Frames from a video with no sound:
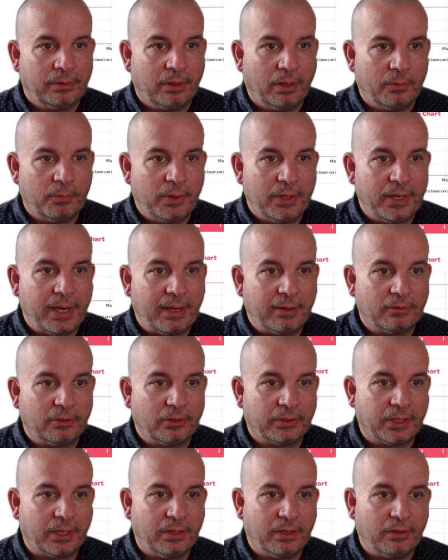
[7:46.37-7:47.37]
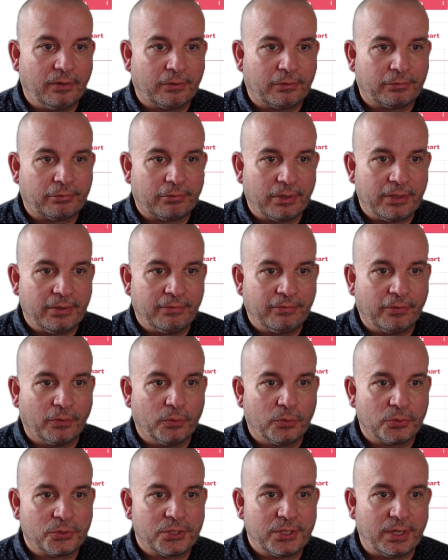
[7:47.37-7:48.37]
And we're now looking at
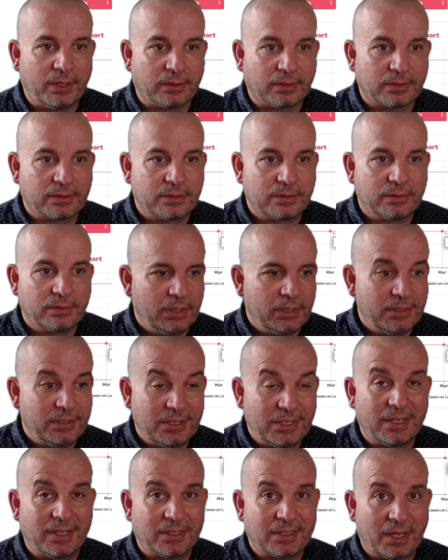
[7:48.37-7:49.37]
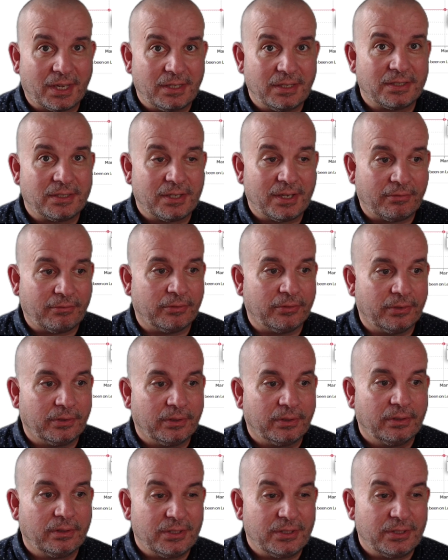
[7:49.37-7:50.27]
346, 687.